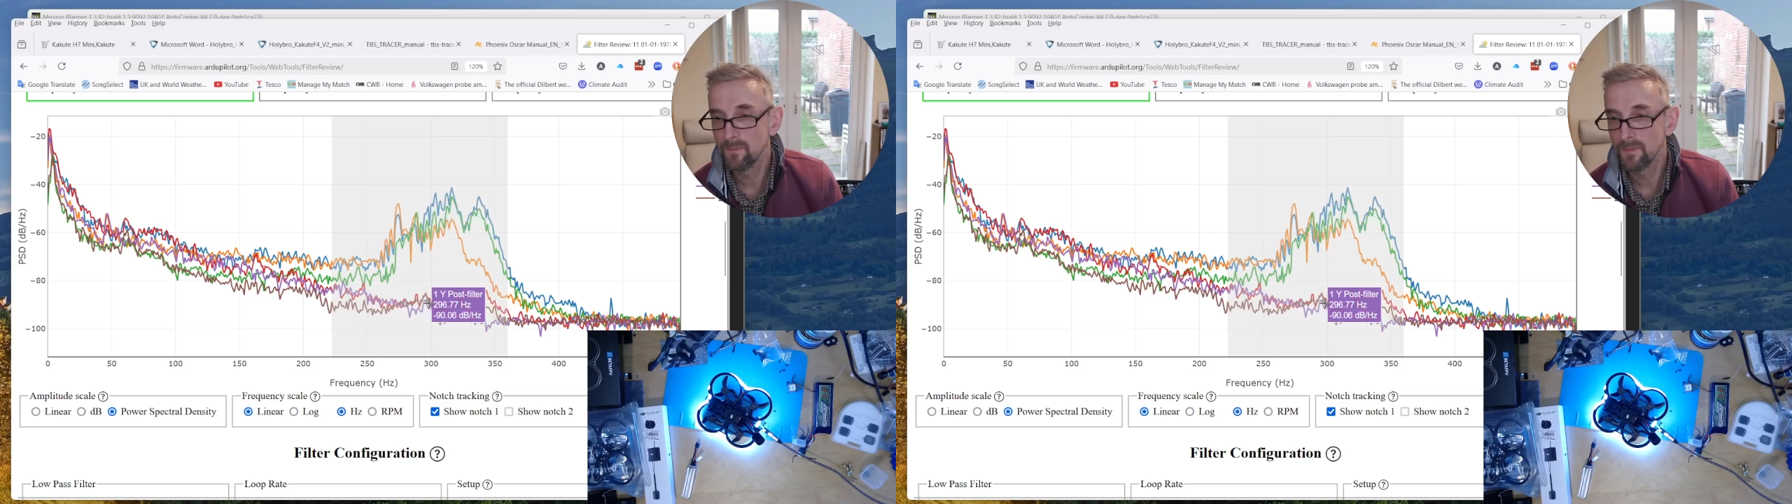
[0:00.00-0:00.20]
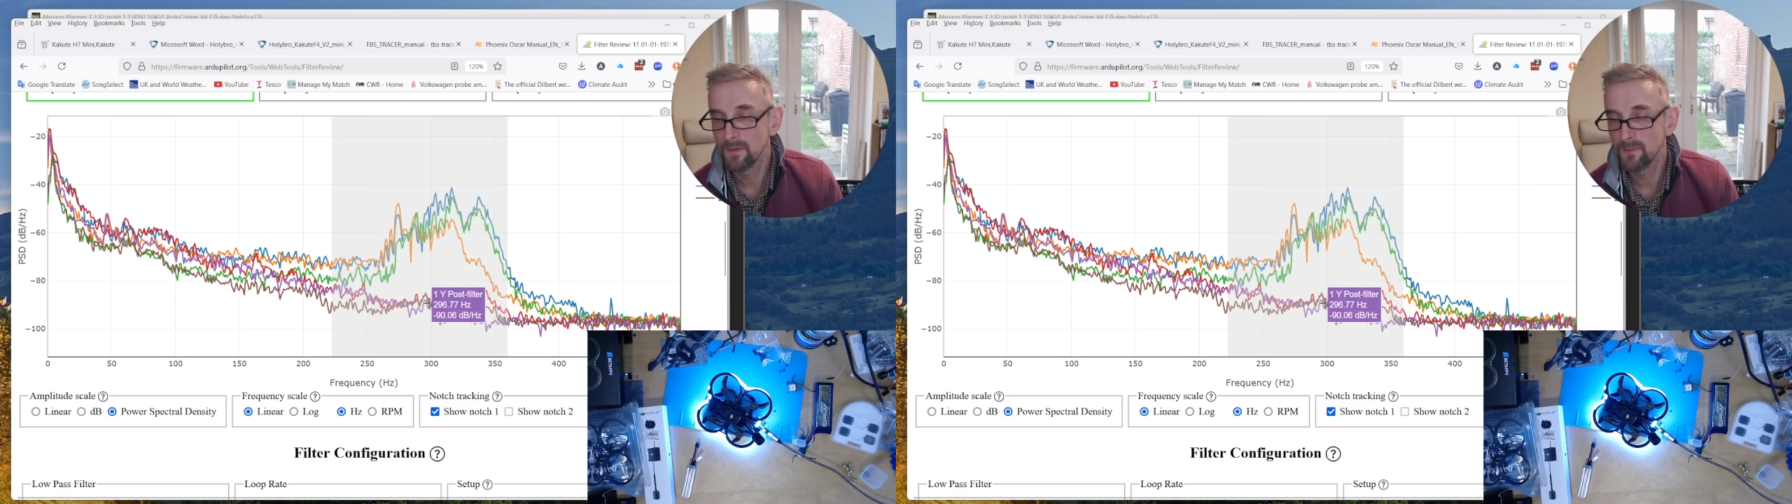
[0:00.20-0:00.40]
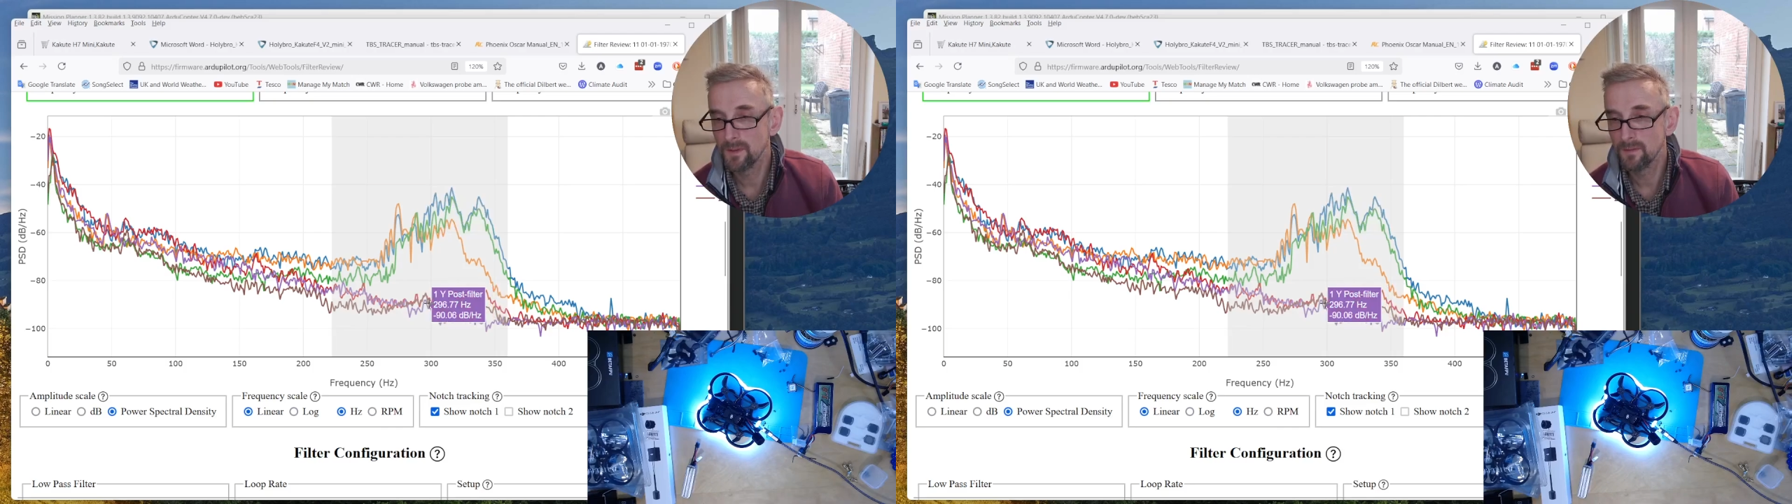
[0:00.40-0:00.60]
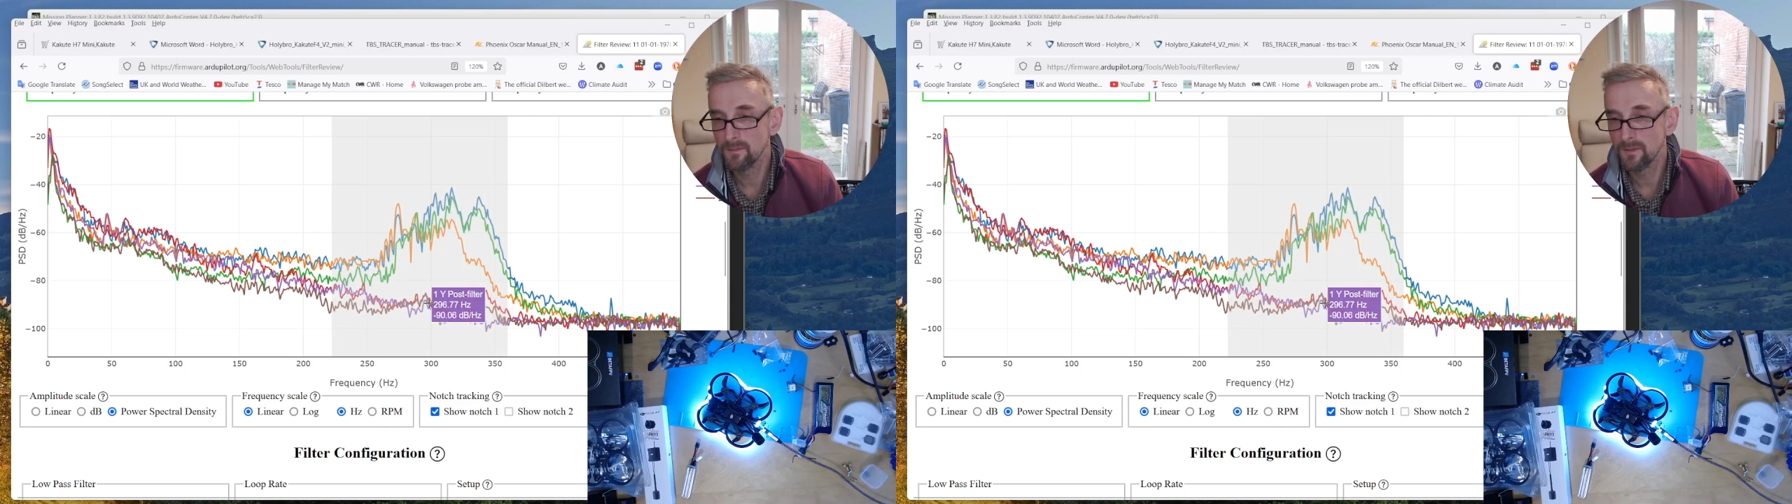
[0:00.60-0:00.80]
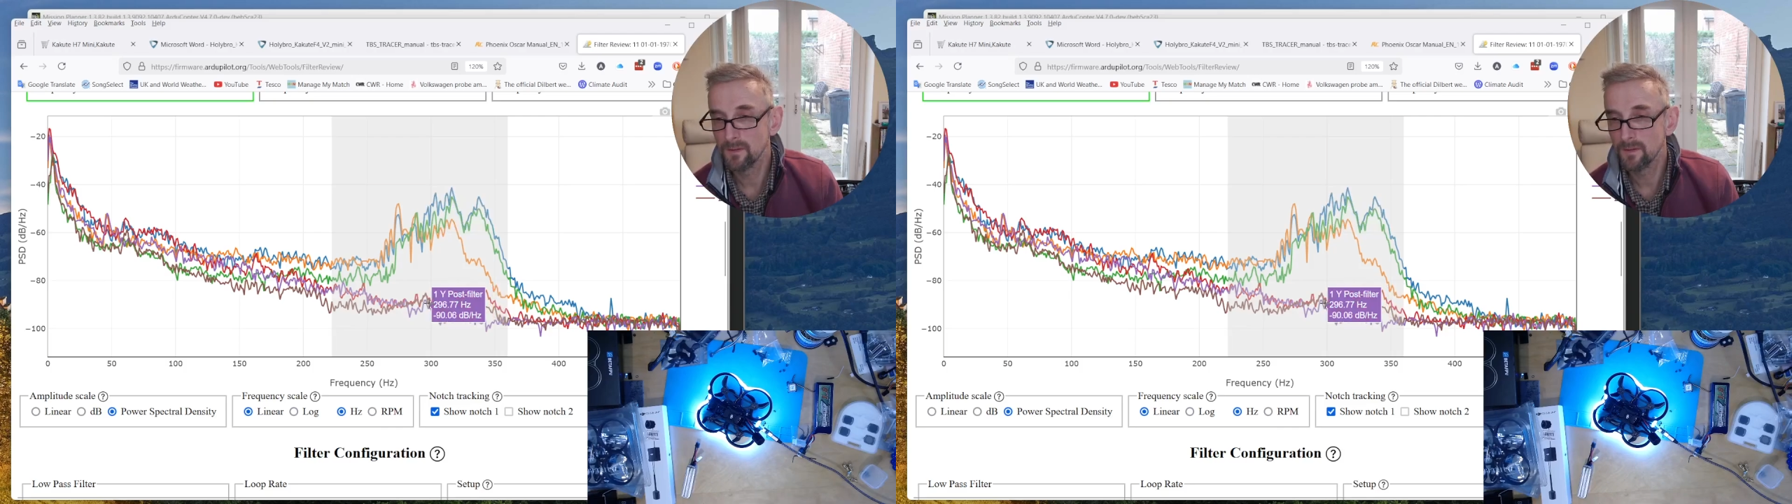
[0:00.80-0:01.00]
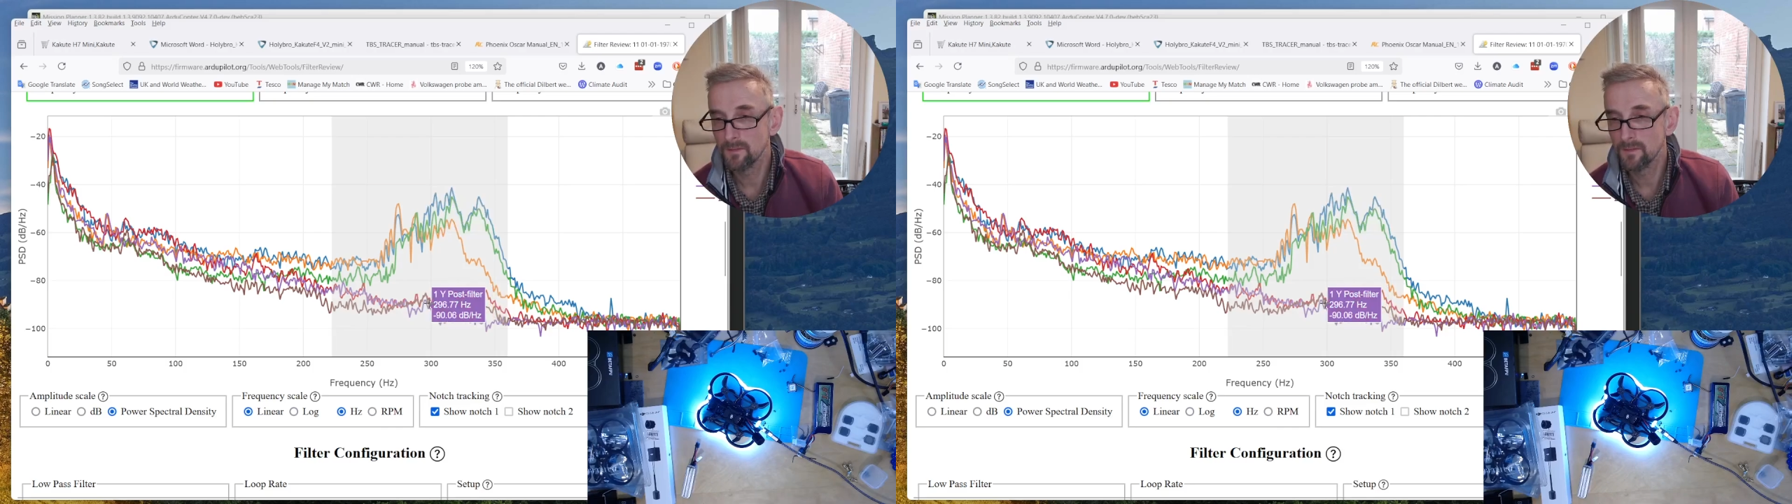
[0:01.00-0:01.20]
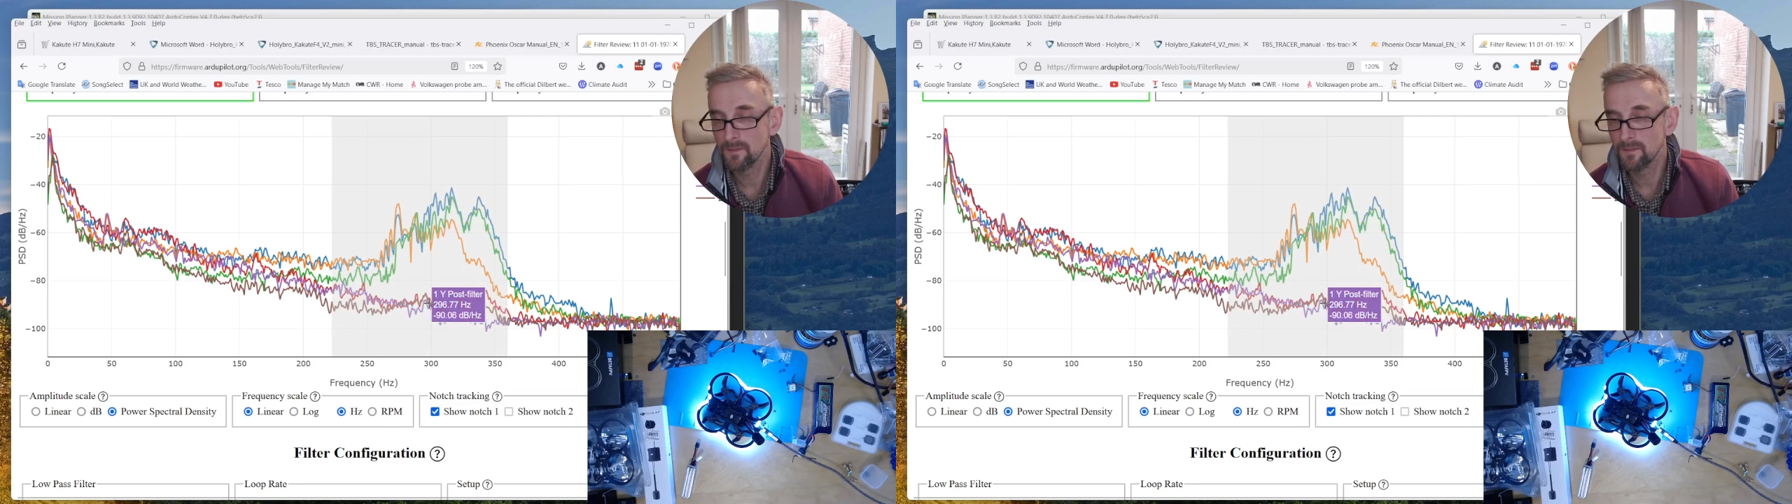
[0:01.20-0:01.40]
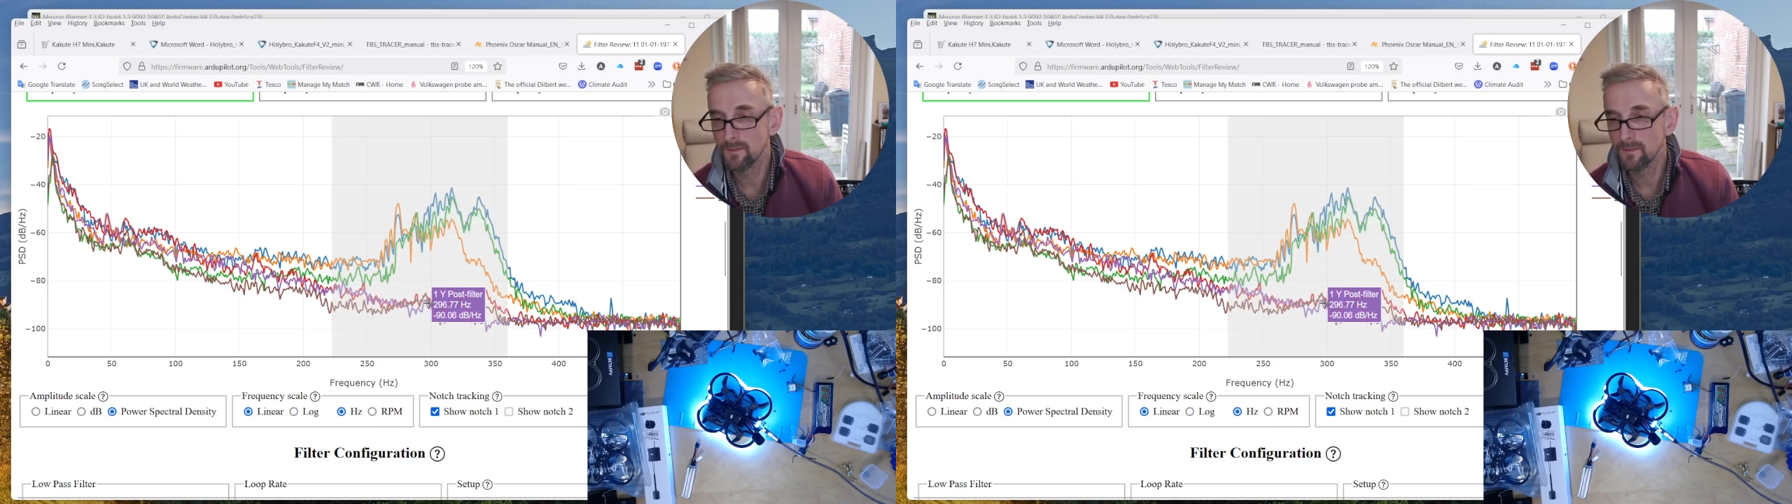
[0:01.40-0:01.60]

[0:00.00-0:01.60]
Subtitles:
300 Hertz is